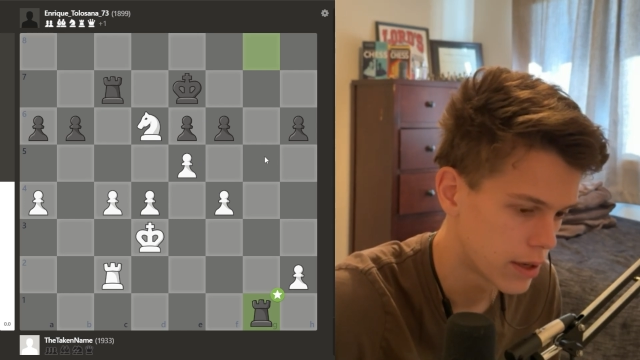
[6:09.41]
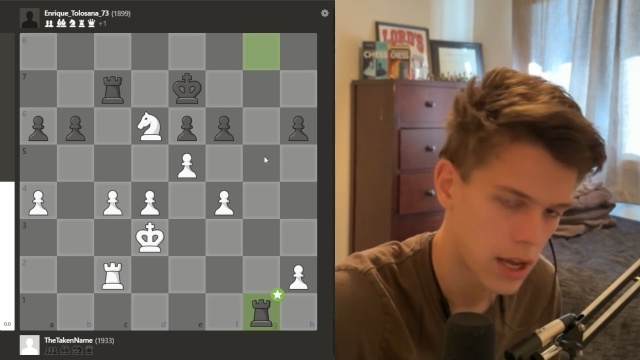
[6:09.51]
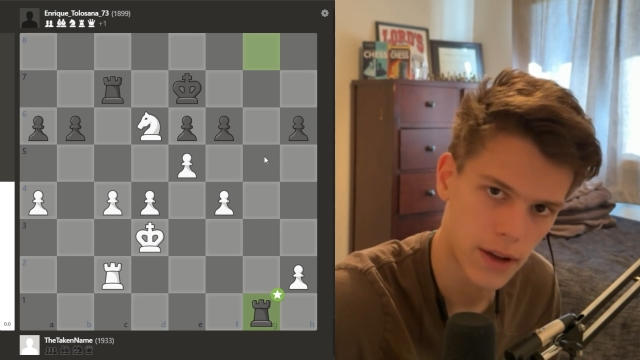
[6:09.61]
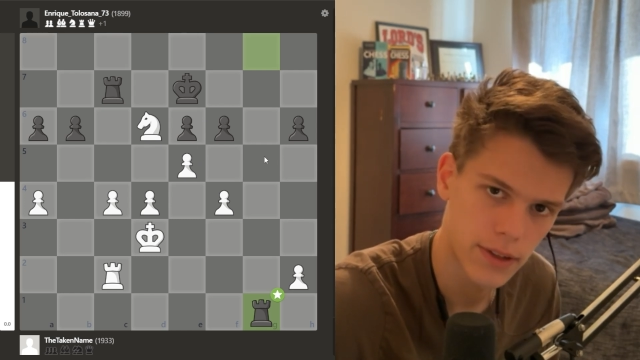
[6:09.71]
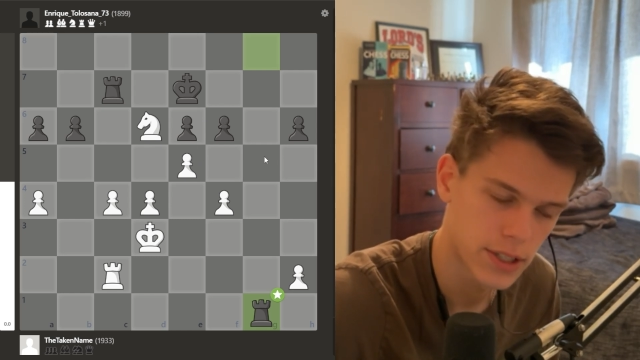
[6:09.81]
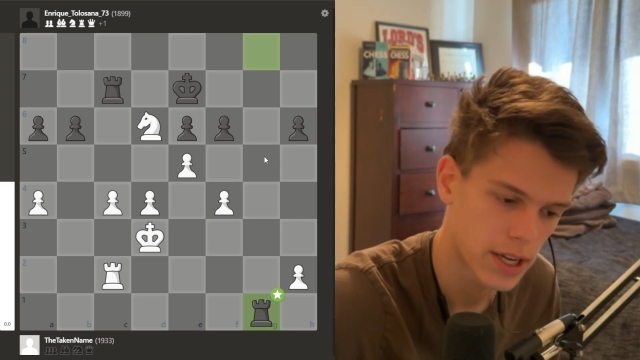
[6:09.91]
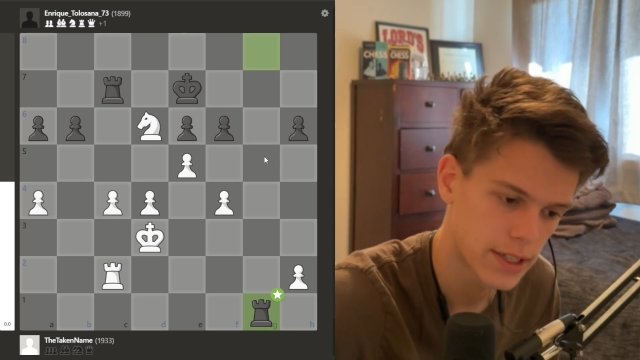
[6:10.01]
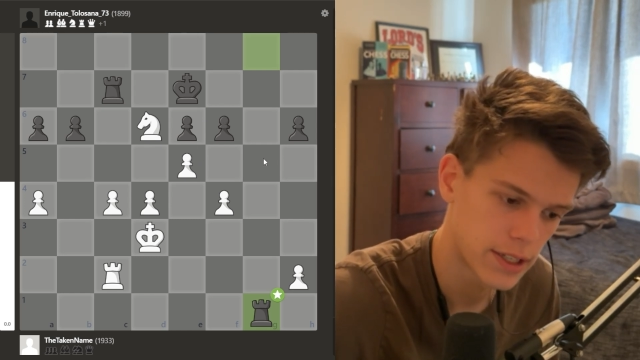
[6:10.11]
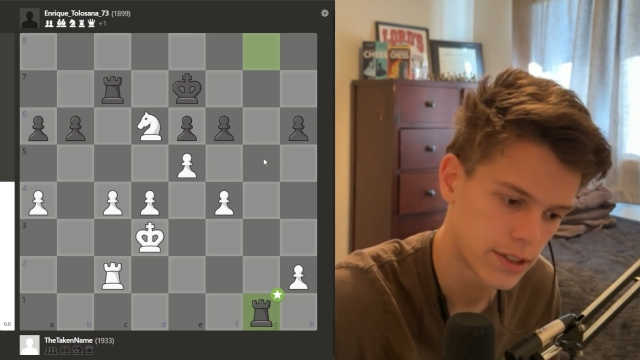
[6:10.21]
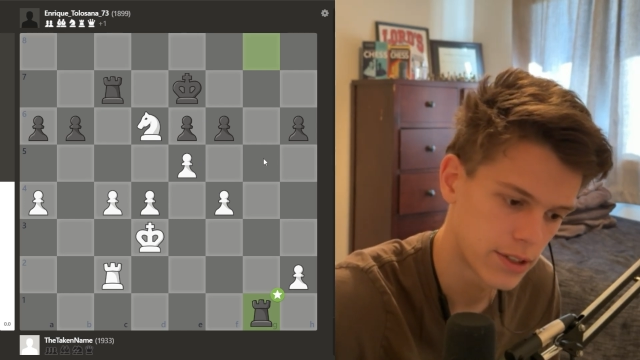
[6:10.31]
have this
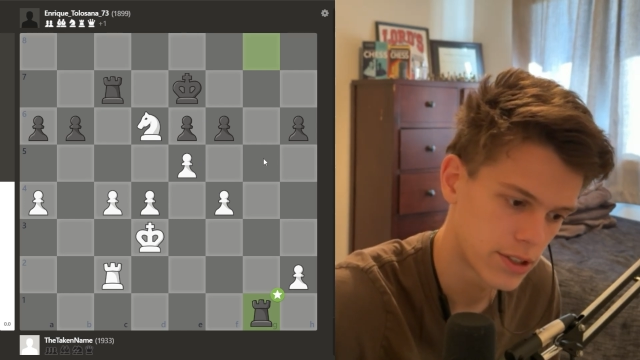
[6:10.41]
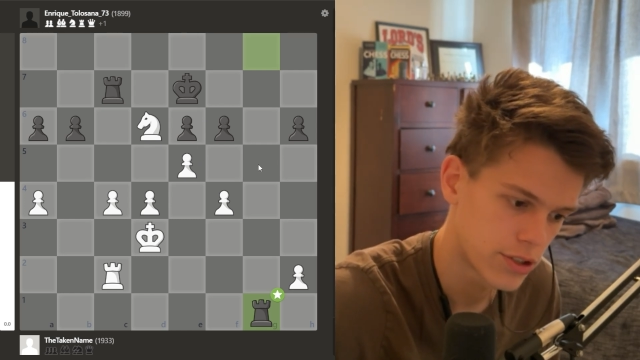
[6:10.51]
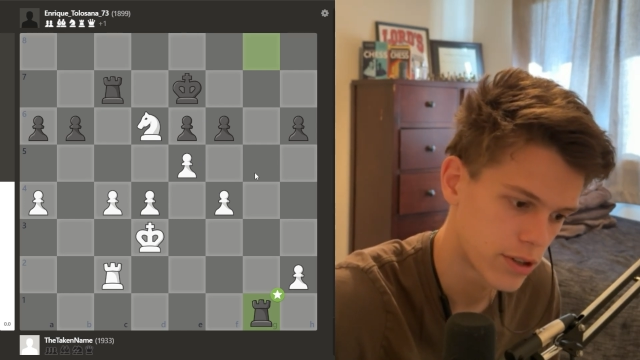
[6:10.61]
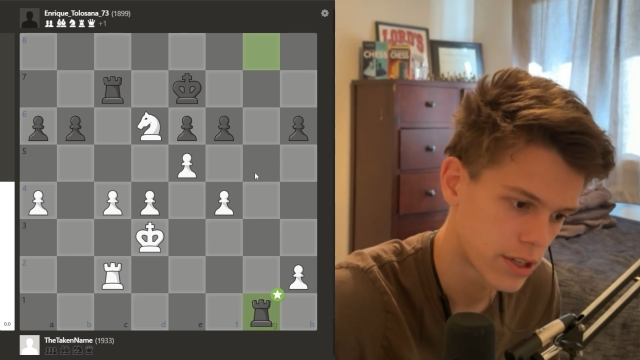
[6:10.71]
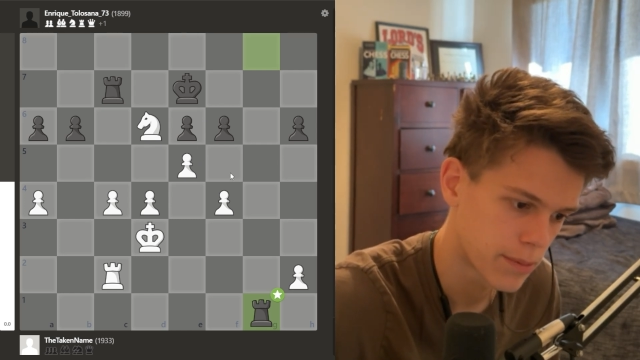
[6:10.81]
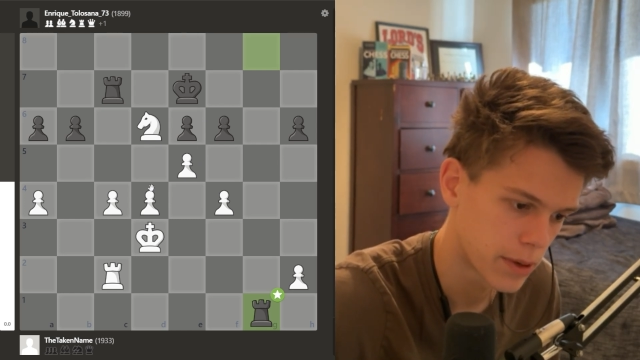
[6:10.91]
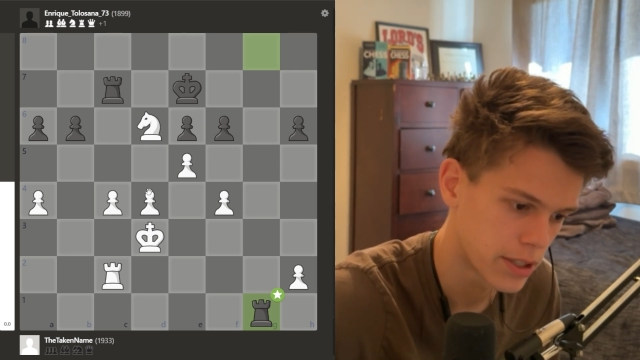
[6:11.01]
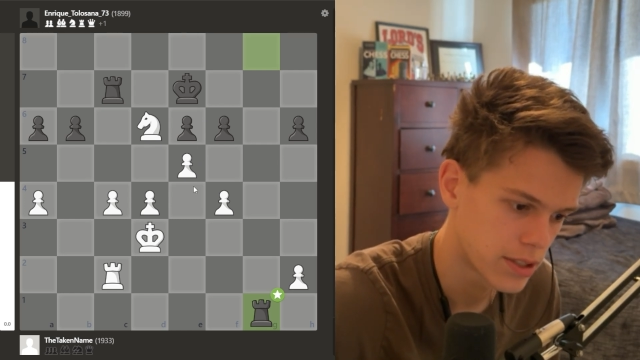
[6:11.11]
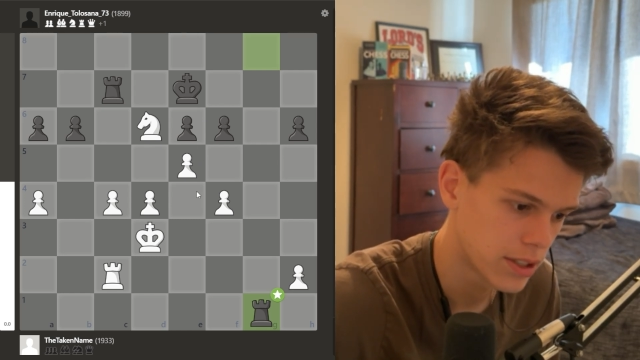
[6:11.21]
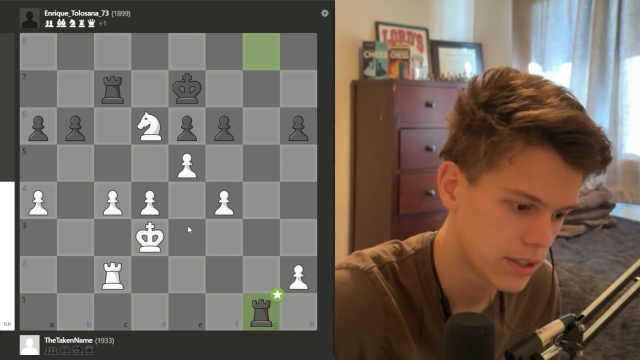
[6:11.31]
idea and this trick up my
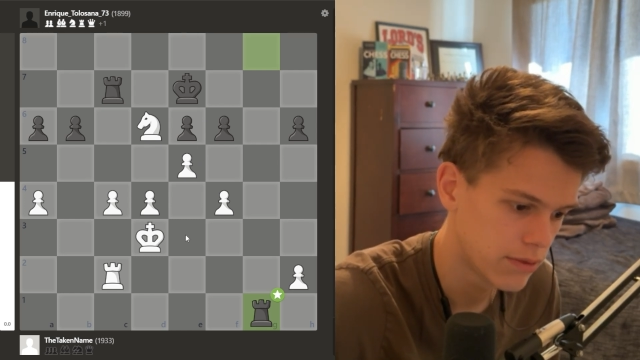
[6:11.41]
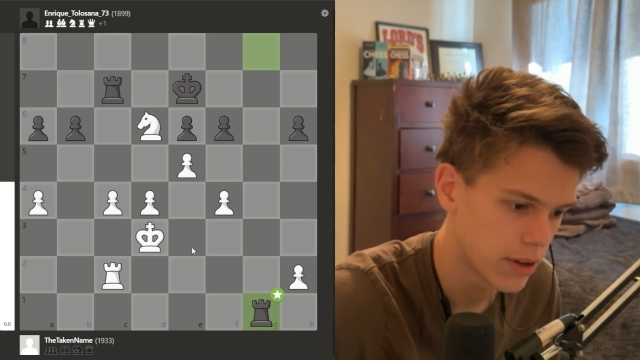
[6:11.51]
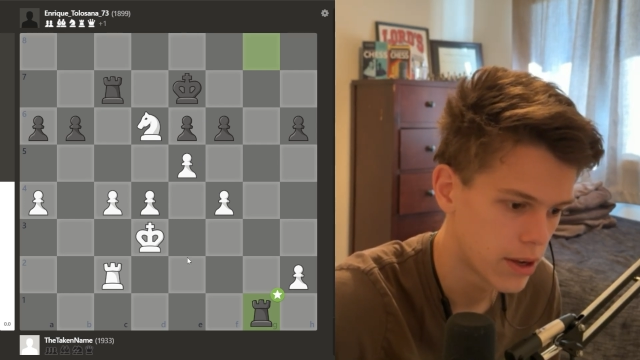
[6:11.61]
sleeve,